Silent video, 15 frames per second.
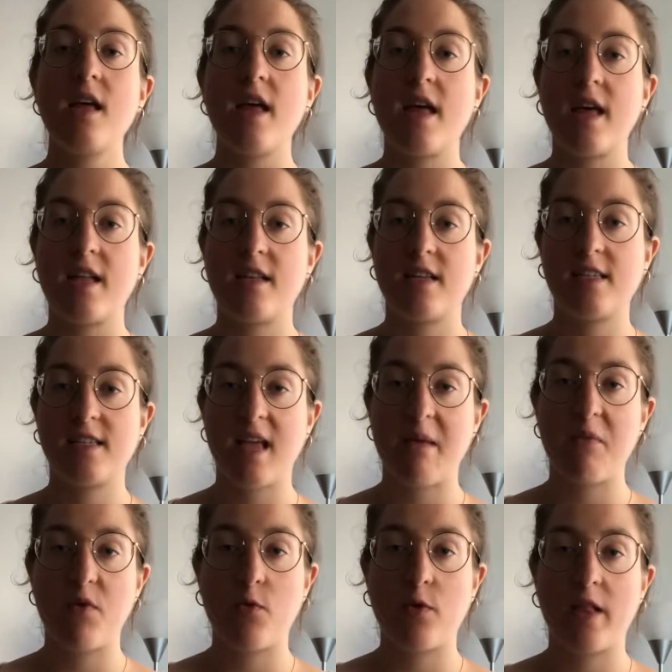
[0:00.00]
and this
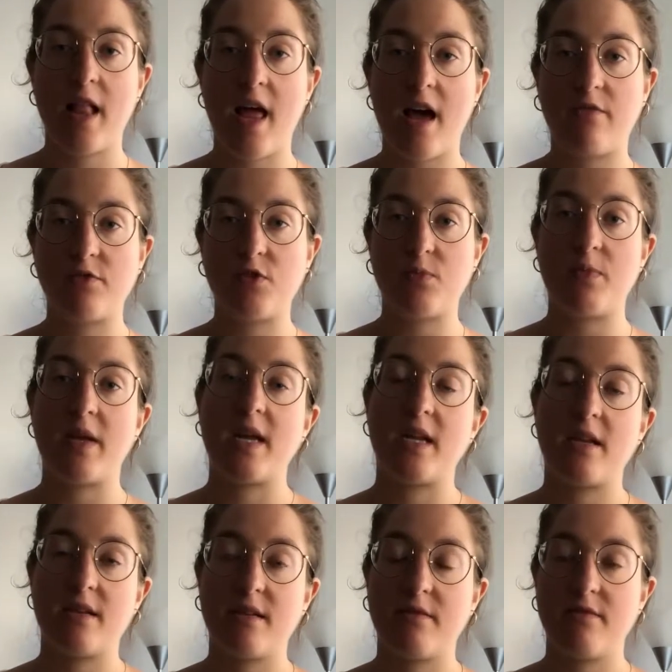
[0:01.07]
time you will have to pay
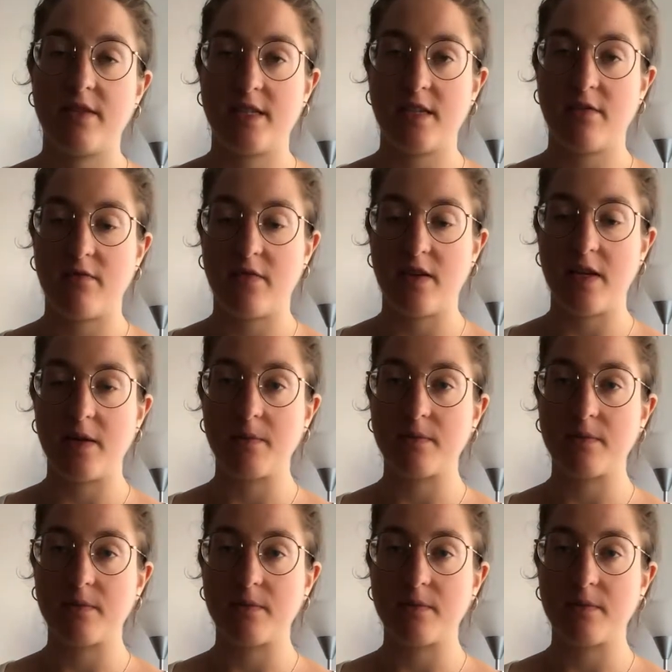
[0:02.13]
the visa fee.